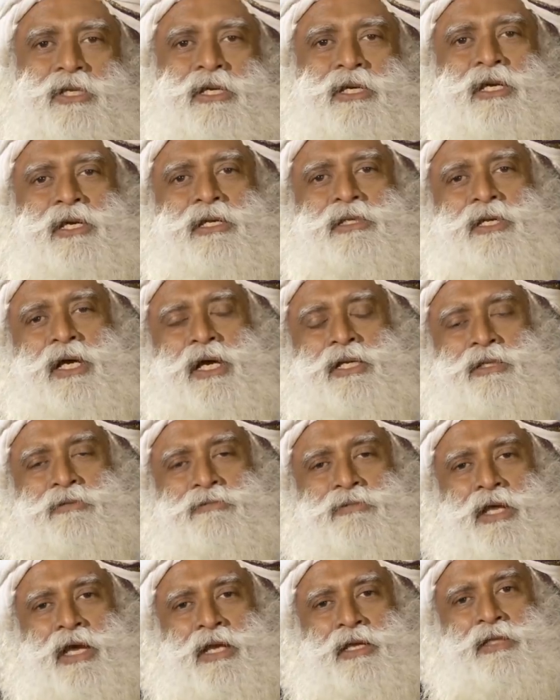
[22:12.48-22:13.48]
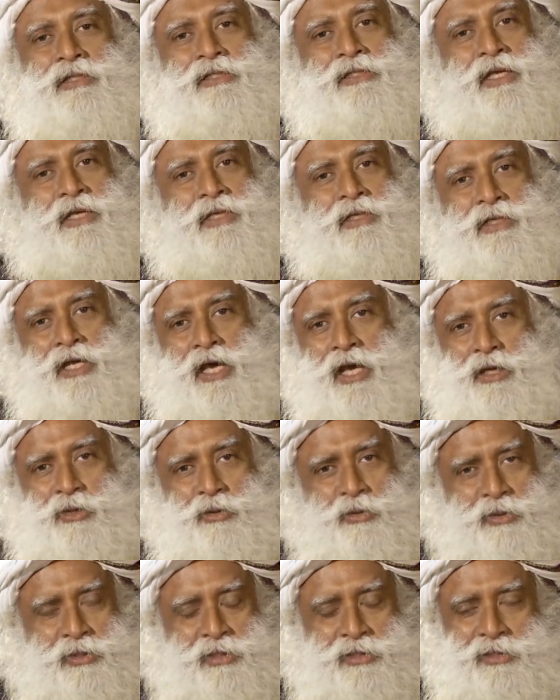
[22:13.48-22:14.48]
taking charge of that is the entire
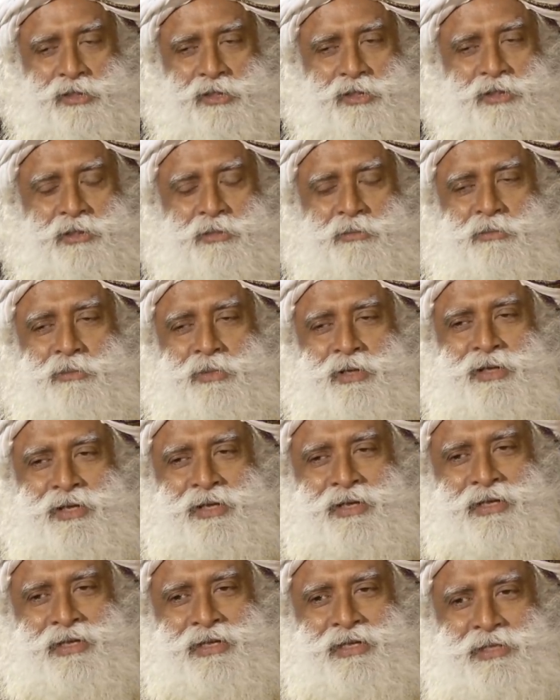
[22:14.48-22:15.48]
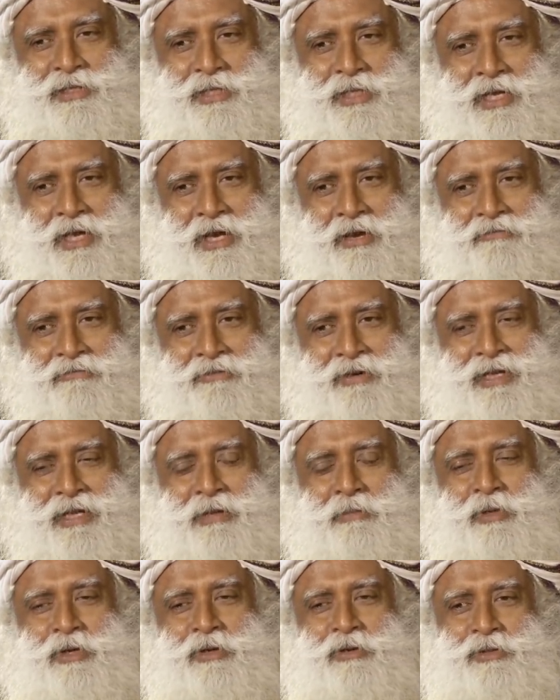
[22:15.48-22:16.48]
yogic system. It's uh,
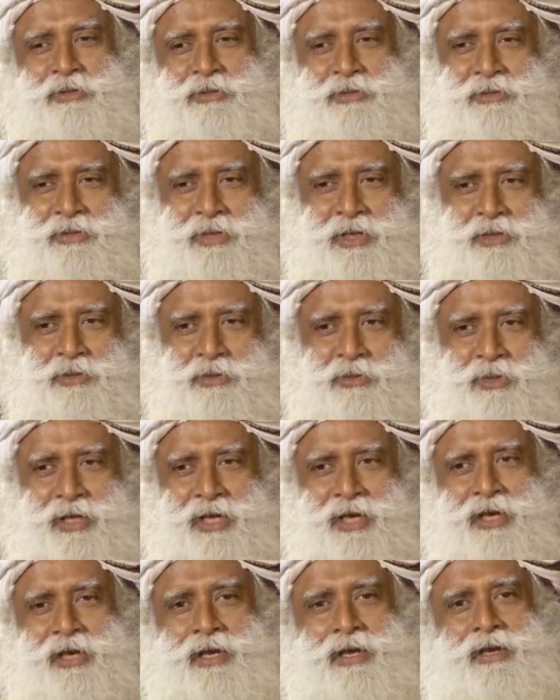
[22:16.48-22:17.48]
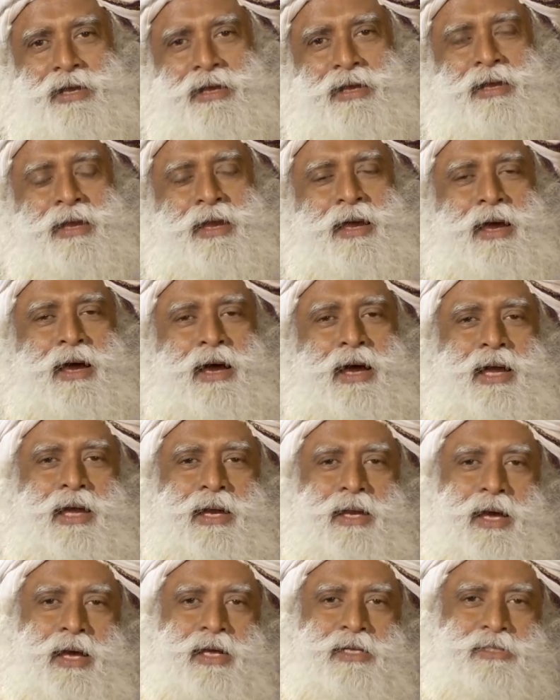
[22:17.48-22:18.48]
funny because uh, today I
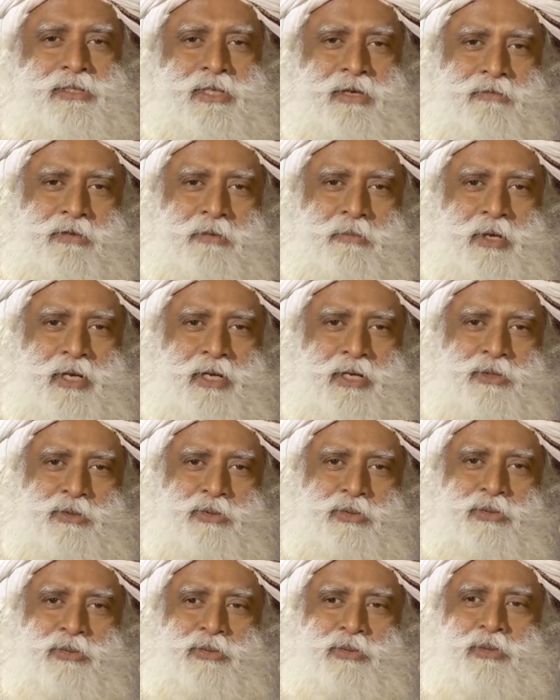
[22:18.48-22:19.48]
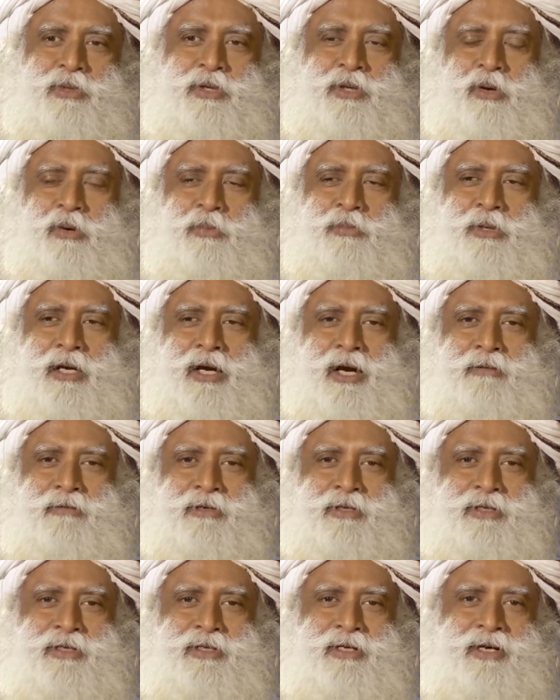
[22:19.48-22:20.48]
had asked everybody to, you know,
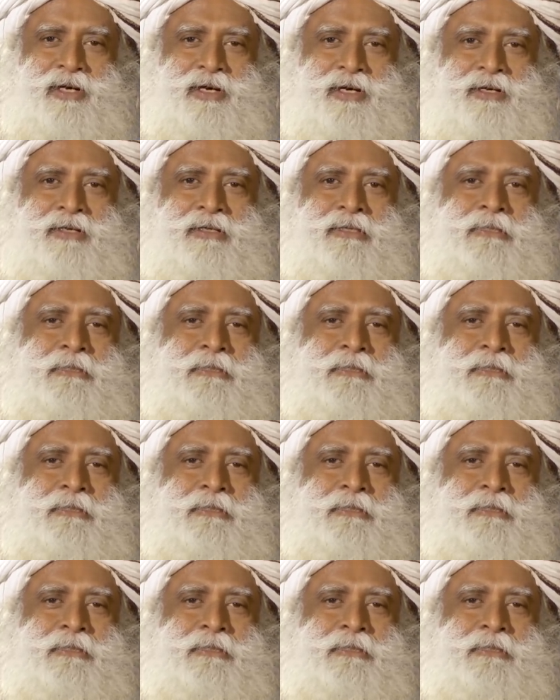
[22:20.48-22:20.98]
our… Uh,